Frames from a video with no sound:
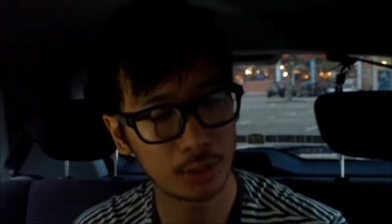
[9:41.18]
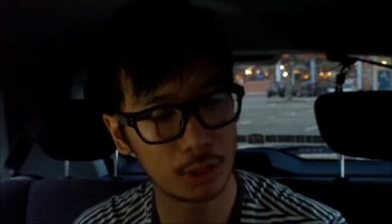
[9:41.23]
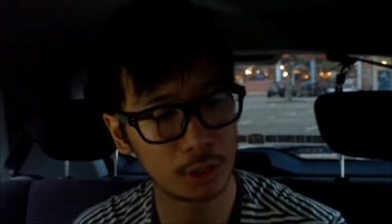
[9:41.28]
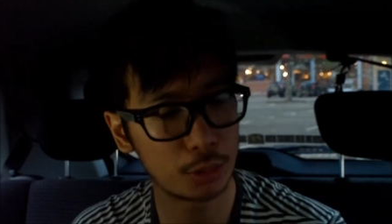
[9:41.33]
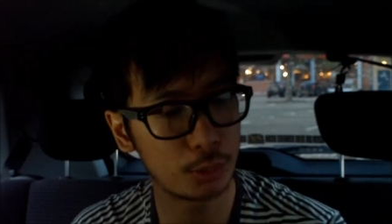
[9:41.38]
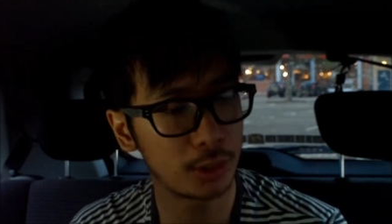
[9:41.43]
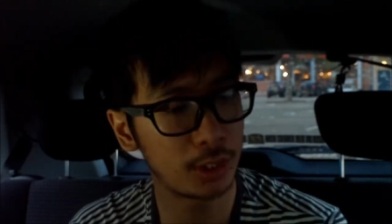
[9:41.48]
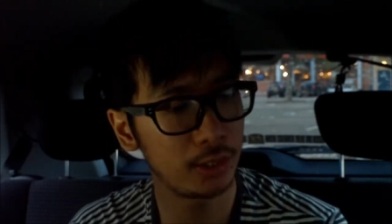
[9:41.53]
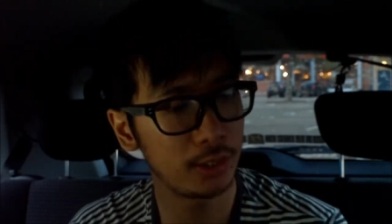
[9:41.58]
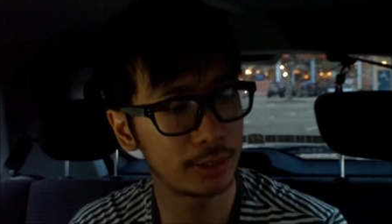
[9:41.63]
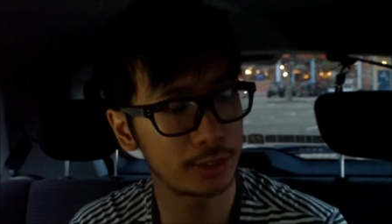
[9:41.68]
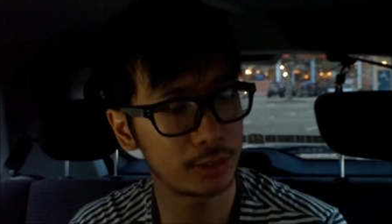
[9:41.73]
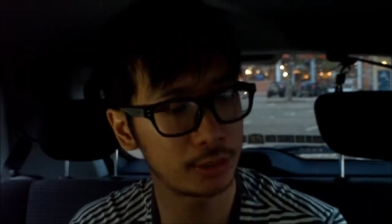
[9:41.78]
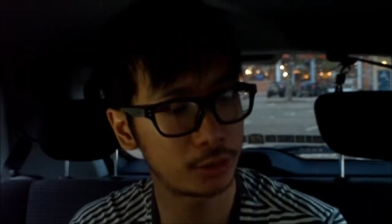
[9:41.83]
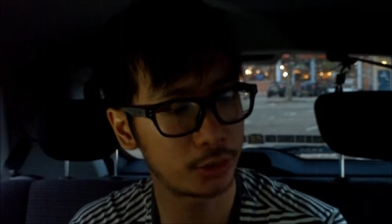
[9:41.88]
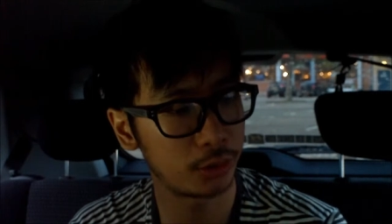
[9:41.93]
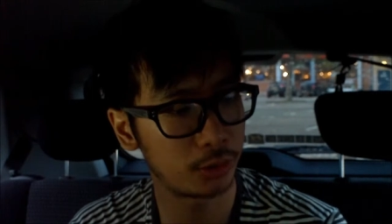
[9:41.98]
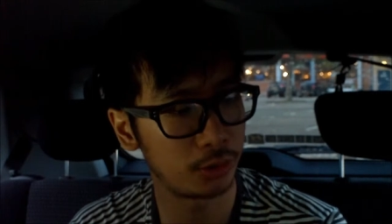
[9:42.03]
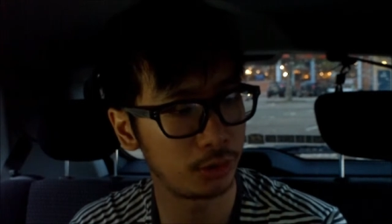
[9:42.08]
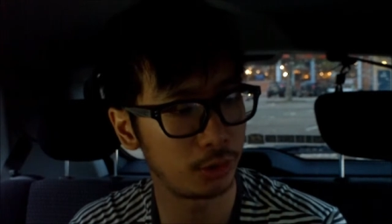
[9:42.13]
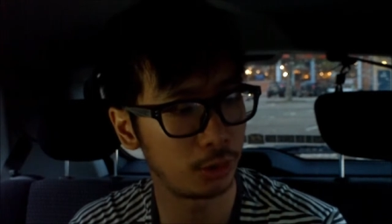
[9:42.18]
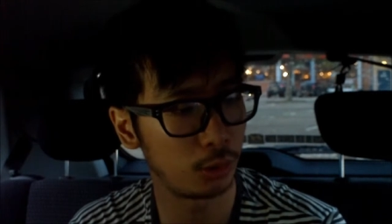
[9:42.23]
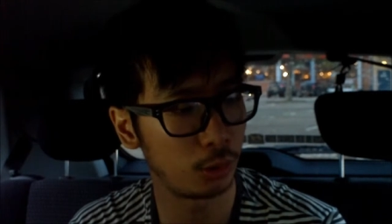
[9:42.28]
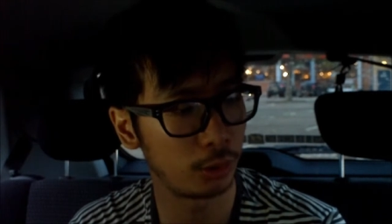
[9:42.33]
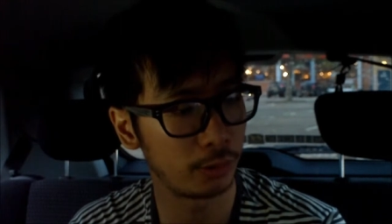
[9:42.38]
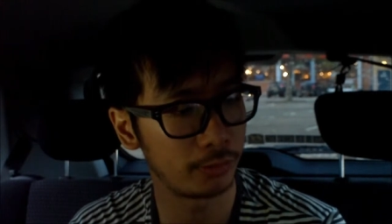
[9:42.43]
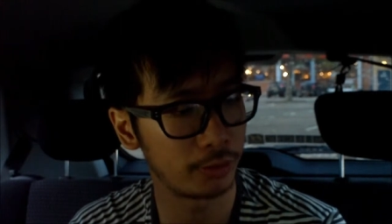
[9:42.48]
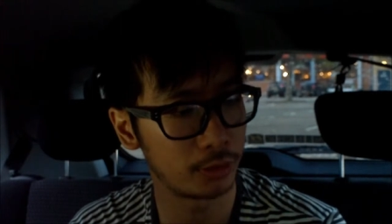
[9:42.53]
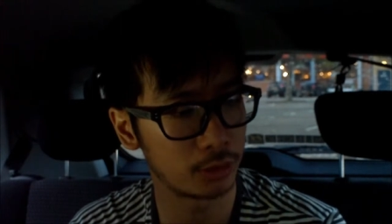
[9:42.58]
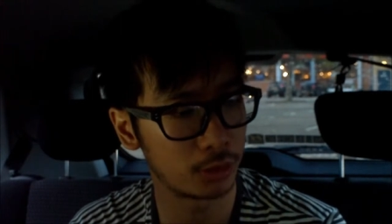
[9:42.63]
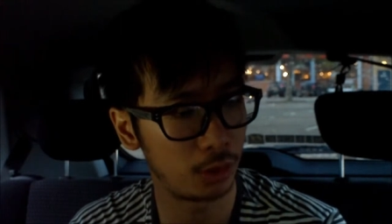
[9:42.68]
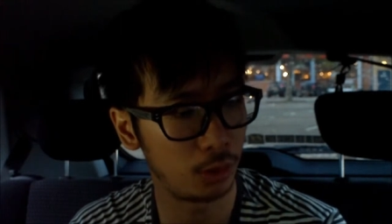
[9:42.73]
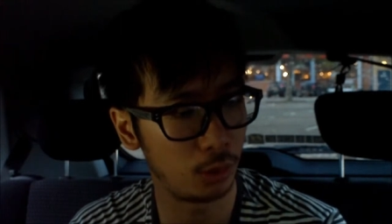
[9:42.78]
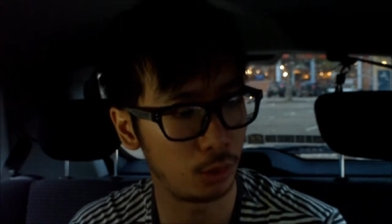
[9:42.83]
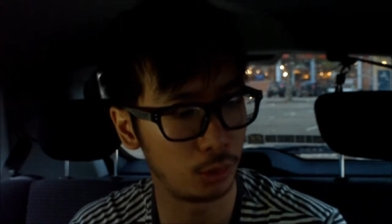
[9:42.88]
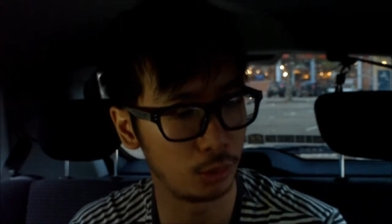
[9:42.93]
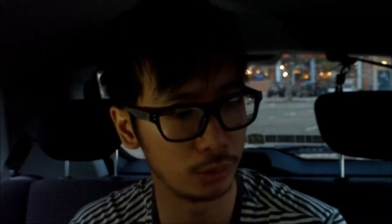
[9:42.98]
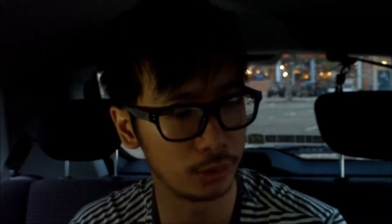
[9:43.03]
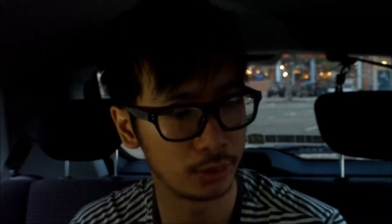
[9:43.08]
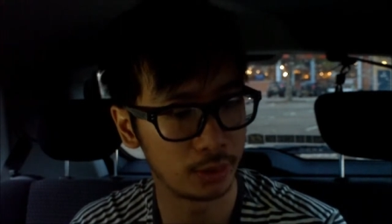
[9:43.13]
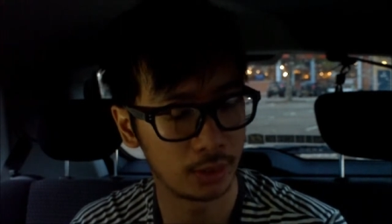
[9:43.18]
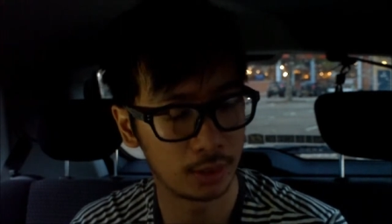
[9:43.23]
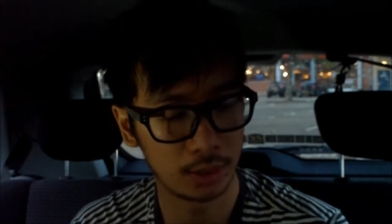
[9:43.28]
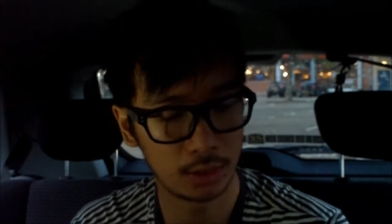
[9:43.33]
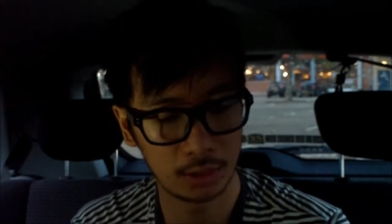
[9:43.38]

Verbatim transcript: Because when I listen to you know all of those old,